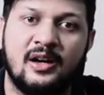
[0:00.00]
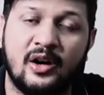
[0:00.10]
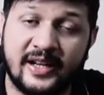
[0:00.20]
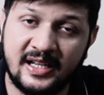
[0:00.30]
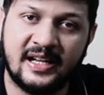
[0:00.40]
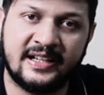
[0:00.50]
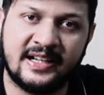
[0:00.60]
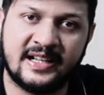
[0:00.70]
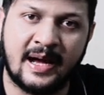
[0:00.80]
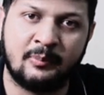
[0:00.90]
in
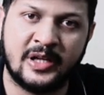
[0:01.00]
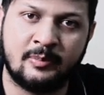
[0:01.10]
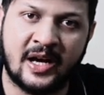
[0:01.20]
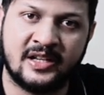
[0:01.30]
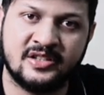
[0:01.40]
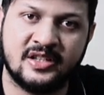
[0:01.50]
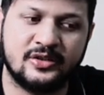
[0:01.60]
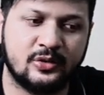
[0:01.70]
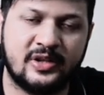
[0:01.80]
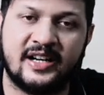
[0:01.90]
LinkedIn Campaign Manager
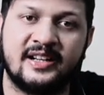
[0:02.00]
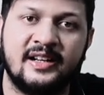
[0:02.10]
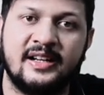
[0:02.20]
so that